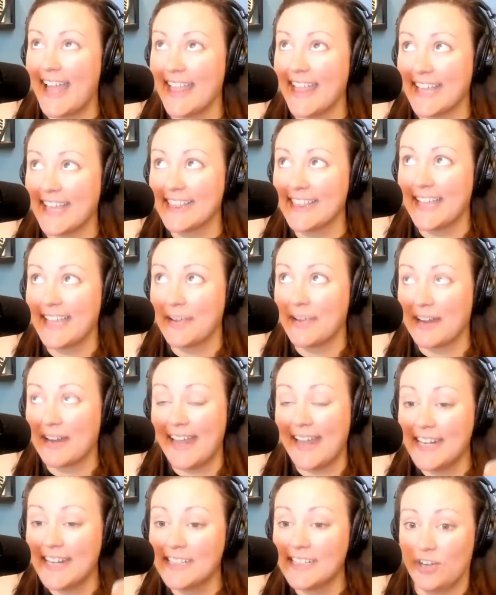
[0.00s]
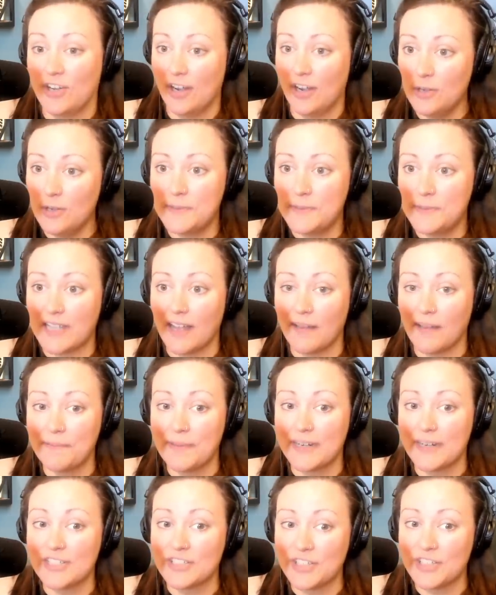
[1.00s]
and they, they were getting their hopes up,
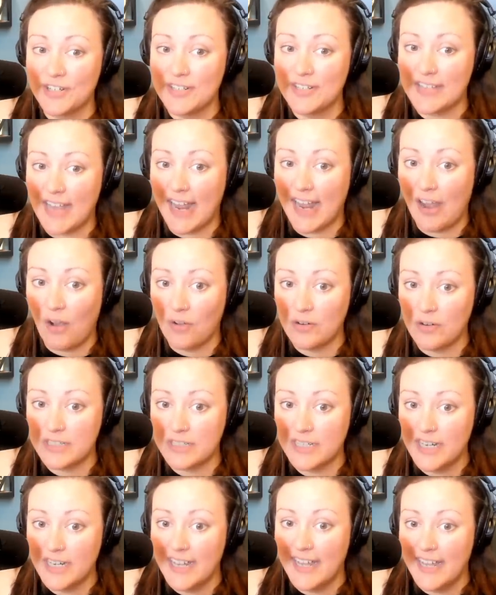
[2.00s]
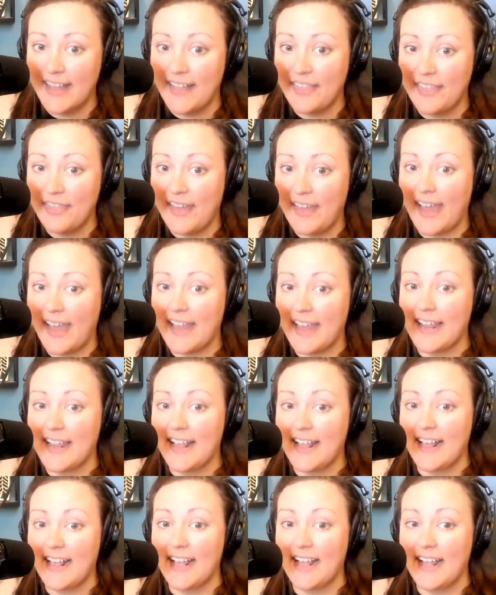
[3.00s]
but it turns out that
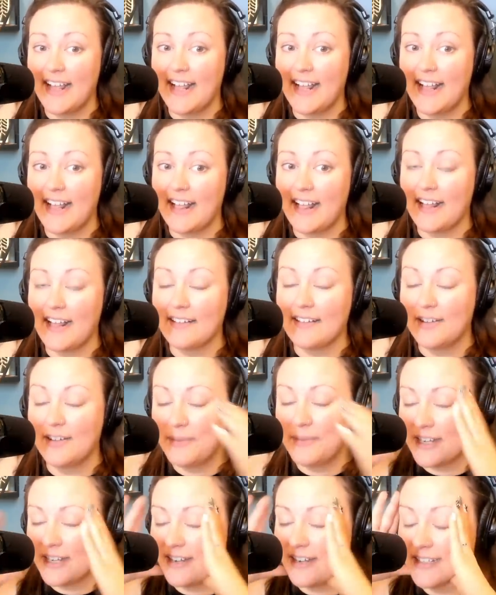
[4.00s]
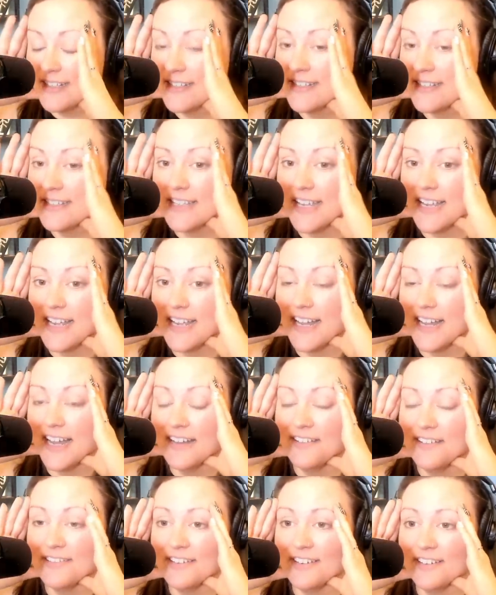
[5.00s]
oh my god, this is like
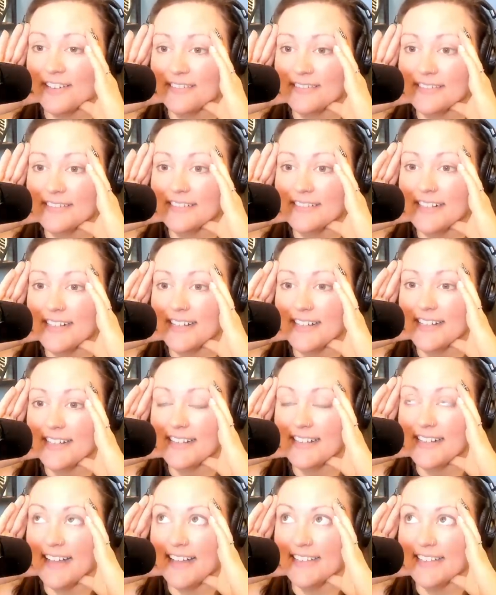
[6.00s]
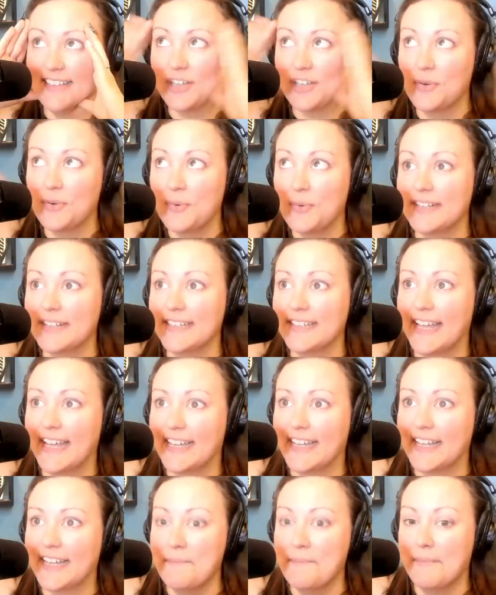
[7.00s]
I don't know. I don't want to
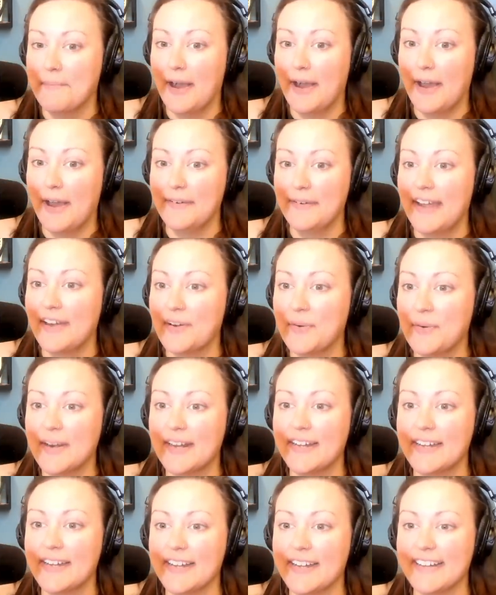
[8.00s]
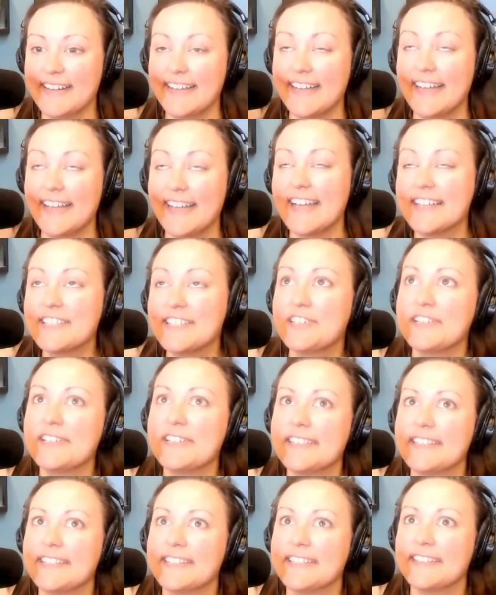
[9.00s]
like mo- I don't want to it's
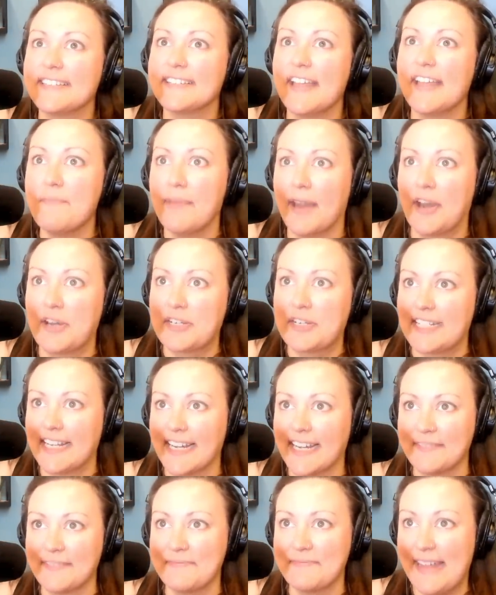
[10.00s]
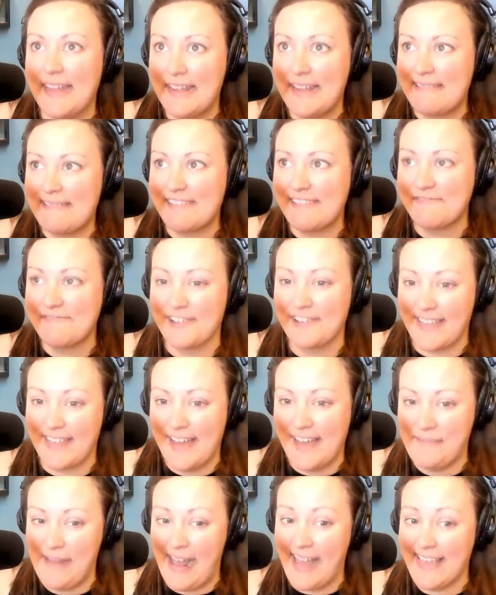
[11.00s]
just embarrassing, maybe for
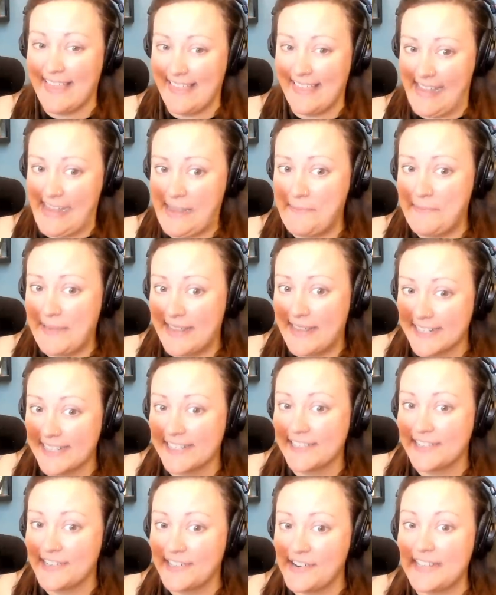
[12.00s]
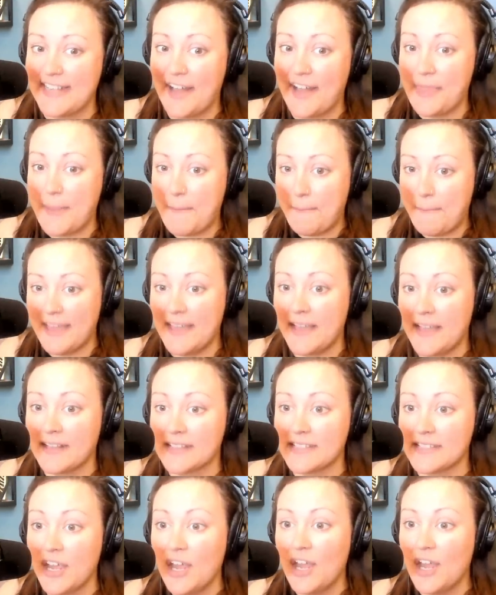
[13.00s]
them, I think, because it turns out the
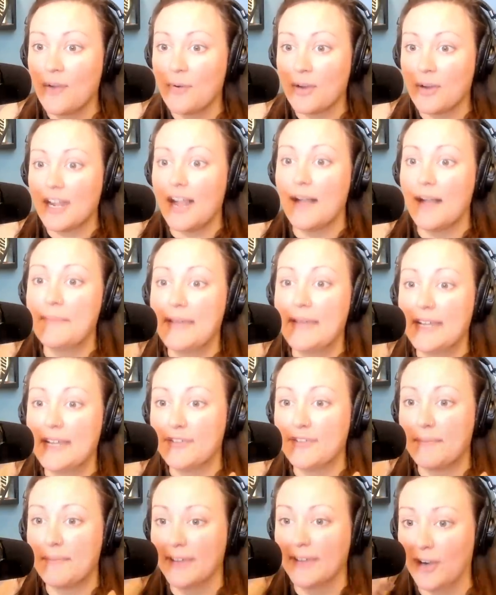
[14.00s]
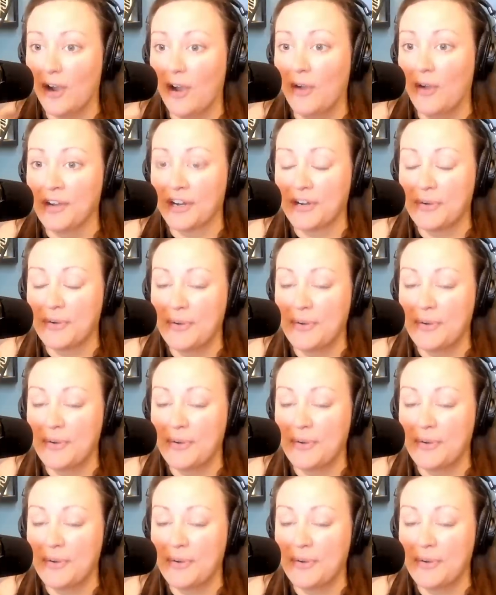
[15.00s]
pings were coming from their own